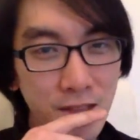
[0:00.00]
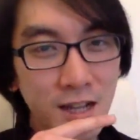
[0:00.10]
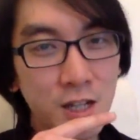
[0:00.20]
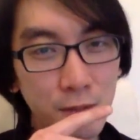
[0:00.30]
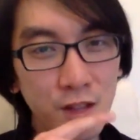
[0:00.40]

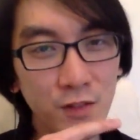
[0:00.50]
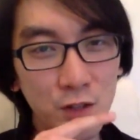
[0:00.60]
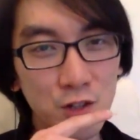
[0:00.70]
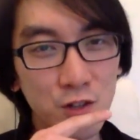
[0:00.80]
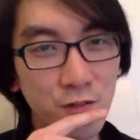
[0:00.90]
That could be the
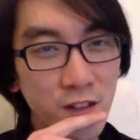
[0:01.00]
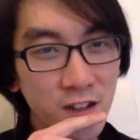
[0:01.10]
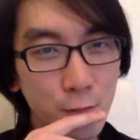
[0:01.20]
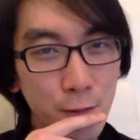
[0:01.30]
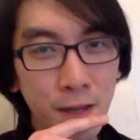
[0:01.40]
future of
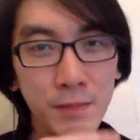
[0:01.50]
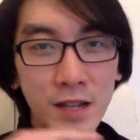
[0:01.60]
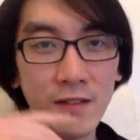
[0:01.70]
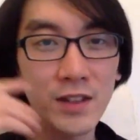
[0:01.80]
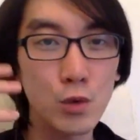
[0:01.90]
VR. We might be
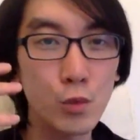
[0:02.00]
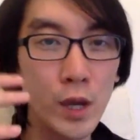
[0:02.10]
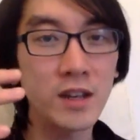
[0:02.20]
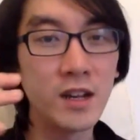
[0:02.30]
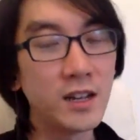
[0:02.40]
having to
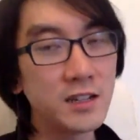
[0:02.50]
wait